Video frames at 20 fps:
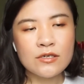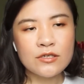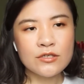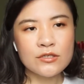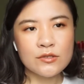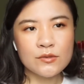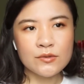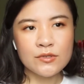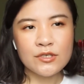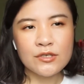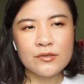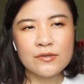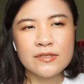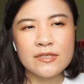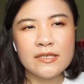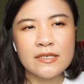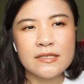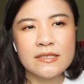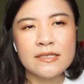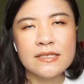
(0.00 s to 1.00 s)
to use
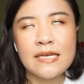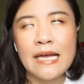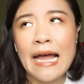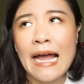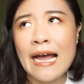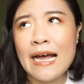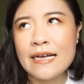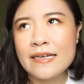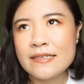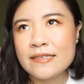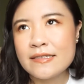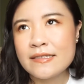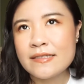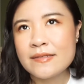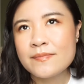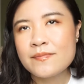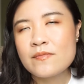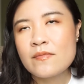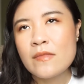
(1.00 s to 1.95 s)
it as